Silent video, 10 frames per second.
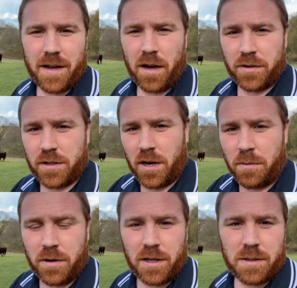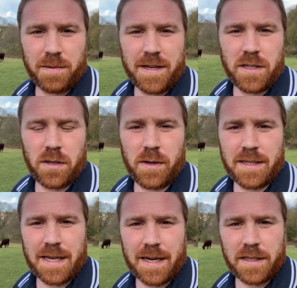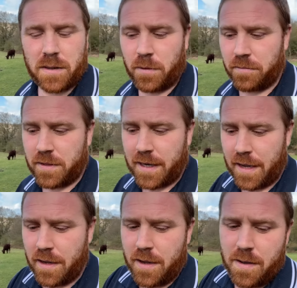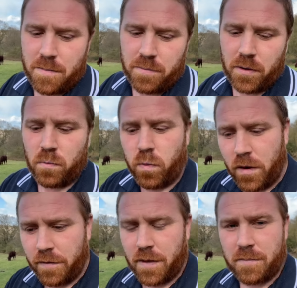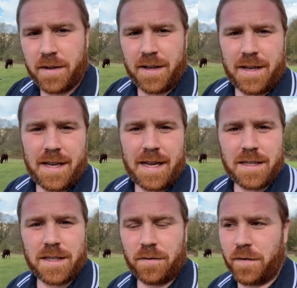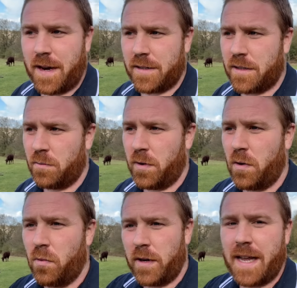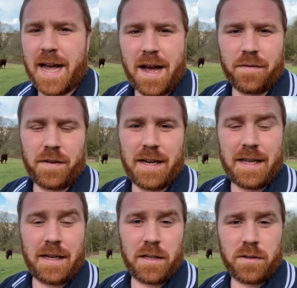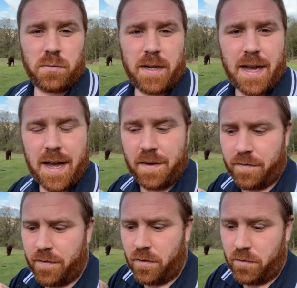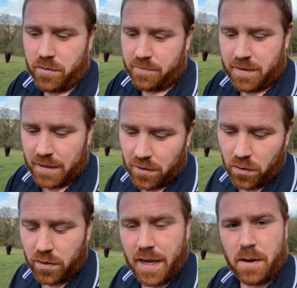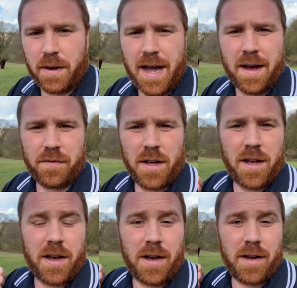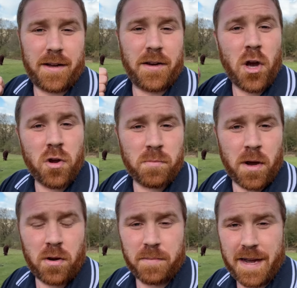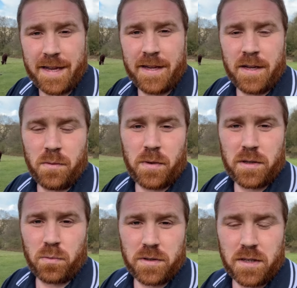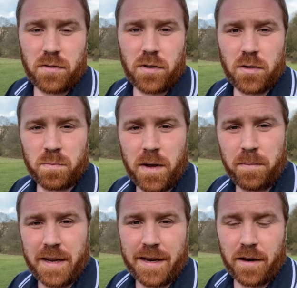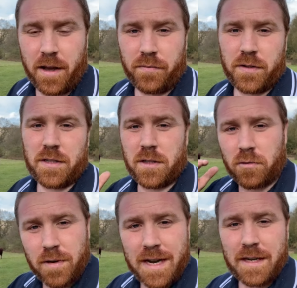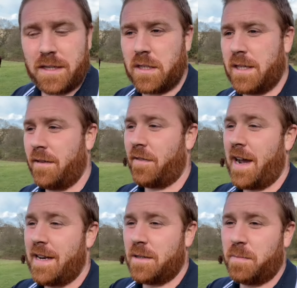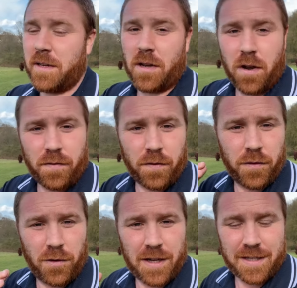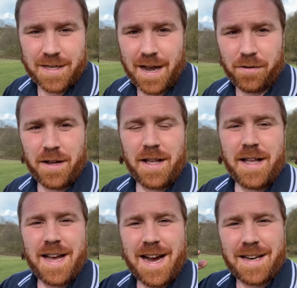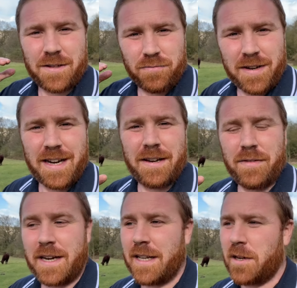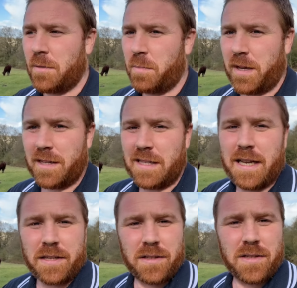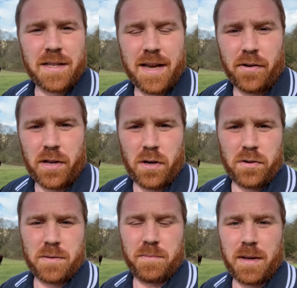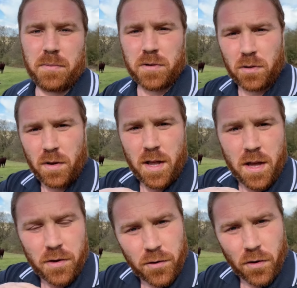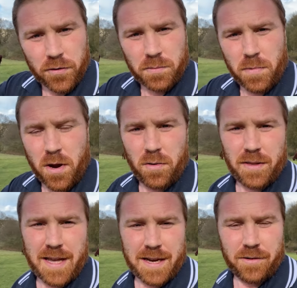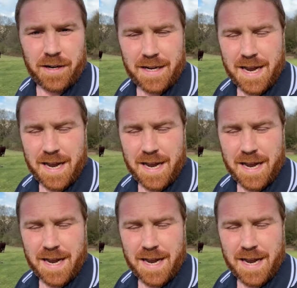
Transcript: gardens, and I'm going to explain to you exactly some of them today. But one of them is the fact that we already have in England, we have, or in the UK, we have uh, a no mow May, which was introduced by Plantlife, which is a great initiative and it's been going for a few years now. And it's really, really good because, in essence, they are encouraging people to not mow their green